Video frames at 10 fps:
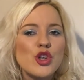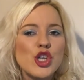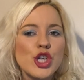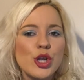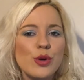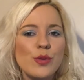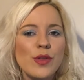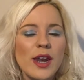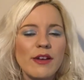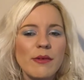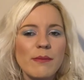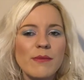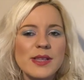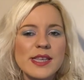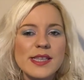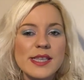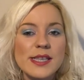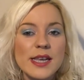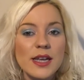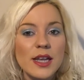two that I
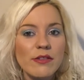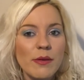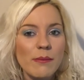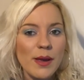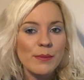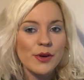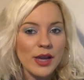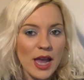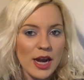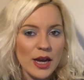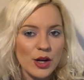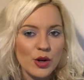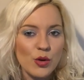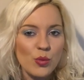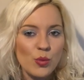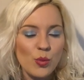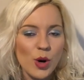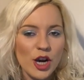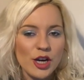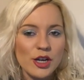distinctly remember getting
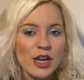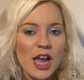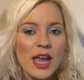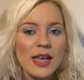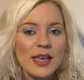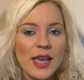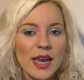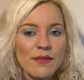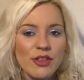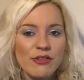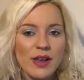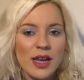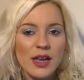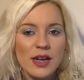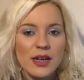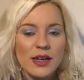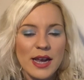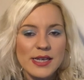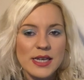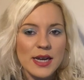were King of the Ring
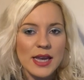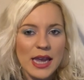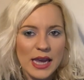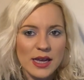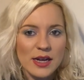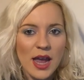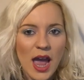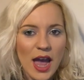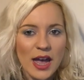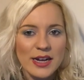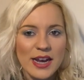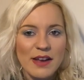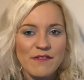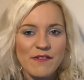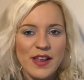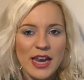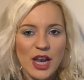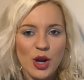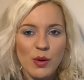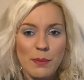1998 and a
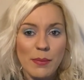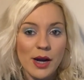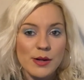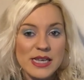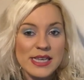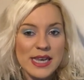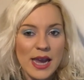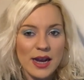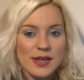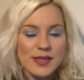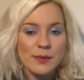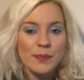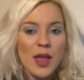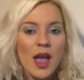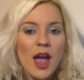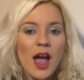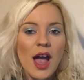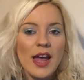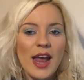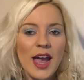video about DX.
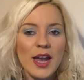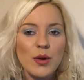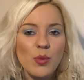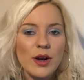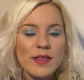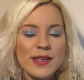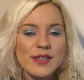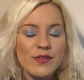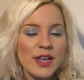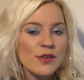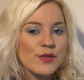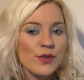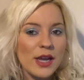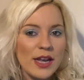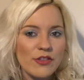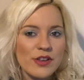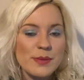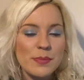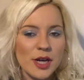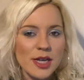And I had wanted these videos for ages,
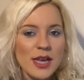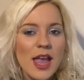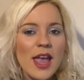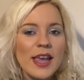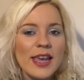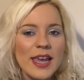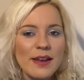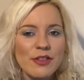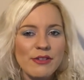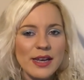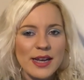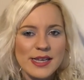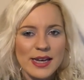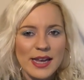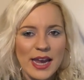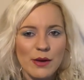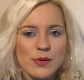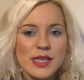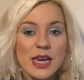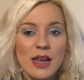but King of the Ring 1998
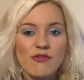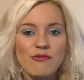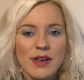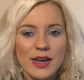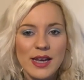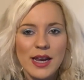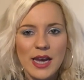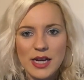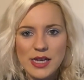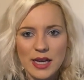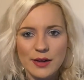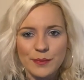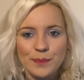was rated 18.